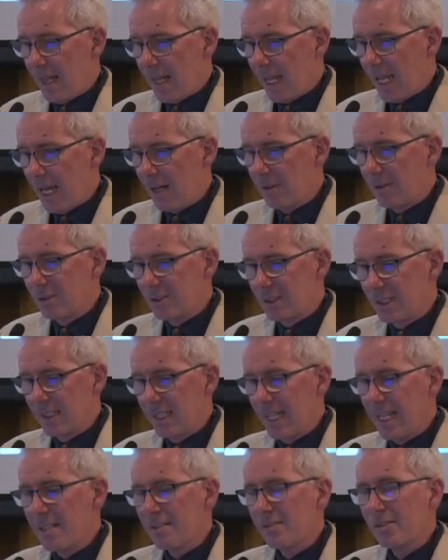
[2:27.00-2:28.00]
how New Zealand
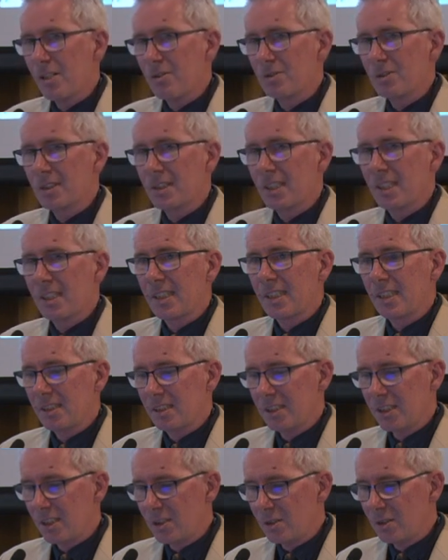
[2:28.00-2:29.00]
agriculture can
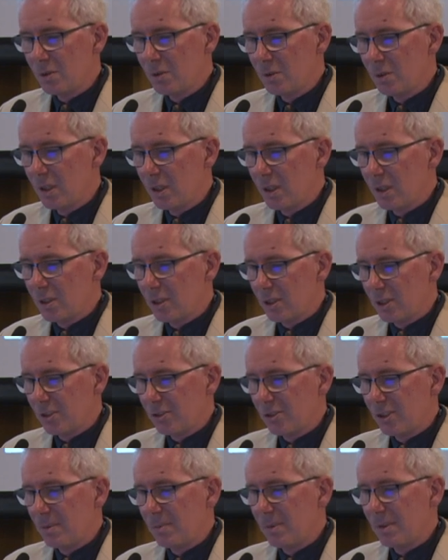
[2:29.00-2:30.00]
continue to
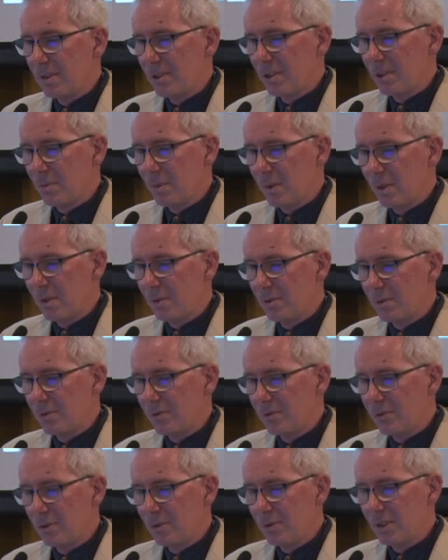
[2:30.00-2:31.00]
contribute to the world's
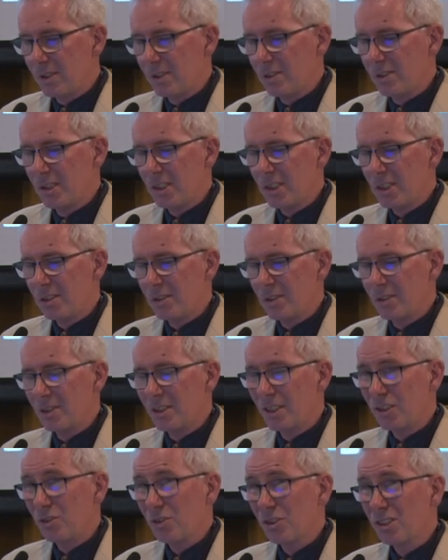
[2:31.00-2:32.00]
food and
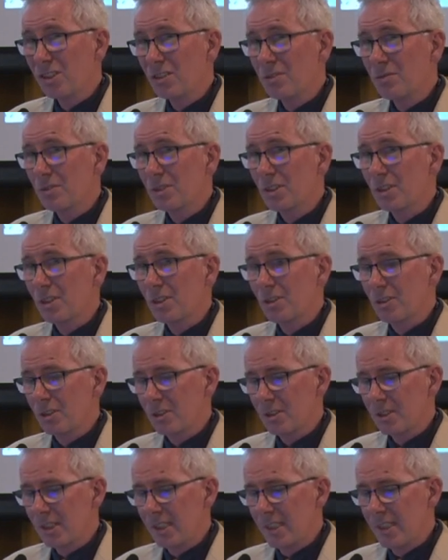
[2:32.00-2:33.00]
nutritional
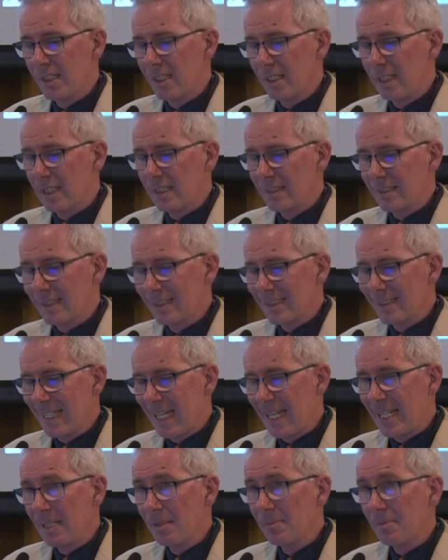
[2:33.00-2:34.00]
security
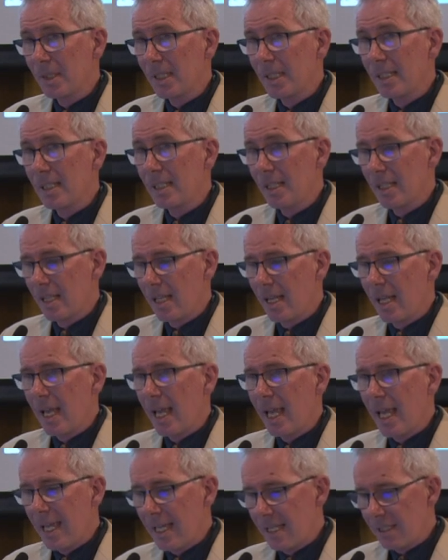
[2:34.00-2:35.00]
sustainably
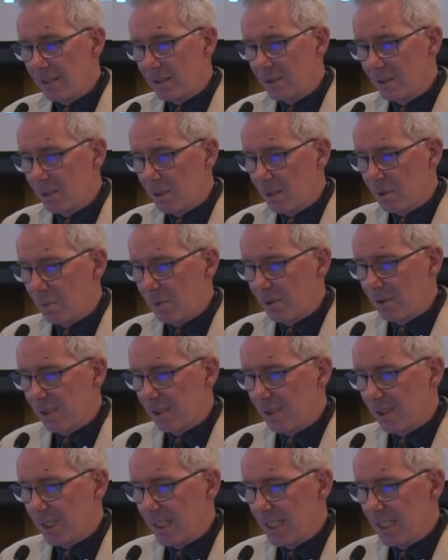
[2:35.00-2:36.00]
and with the
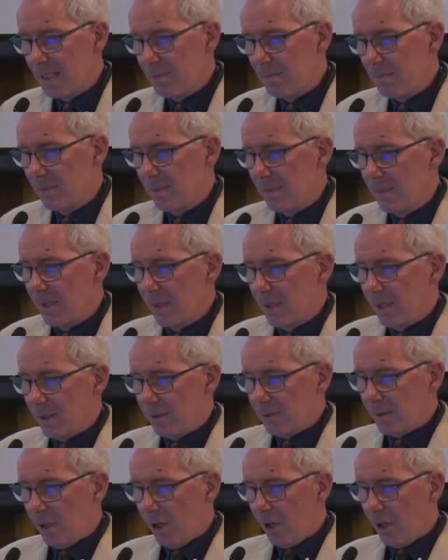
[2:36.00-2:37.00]
theme
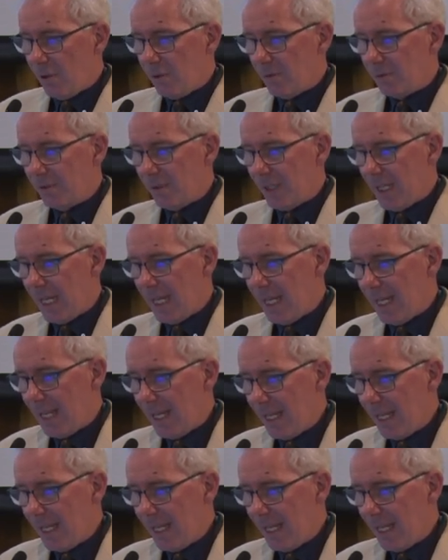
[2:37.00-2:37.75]
of, eh,